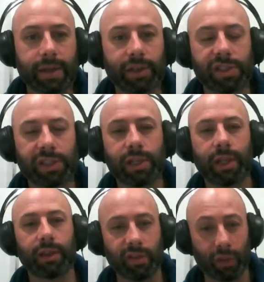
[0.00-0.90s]

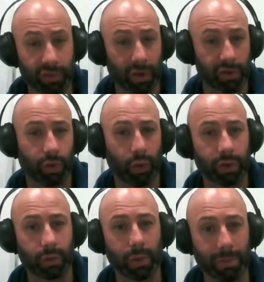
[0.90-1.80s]
Jacinta, there's also
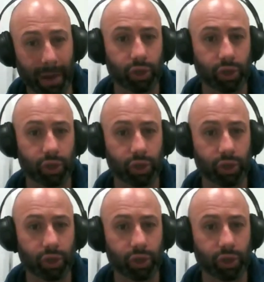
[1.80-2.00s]
talk that we may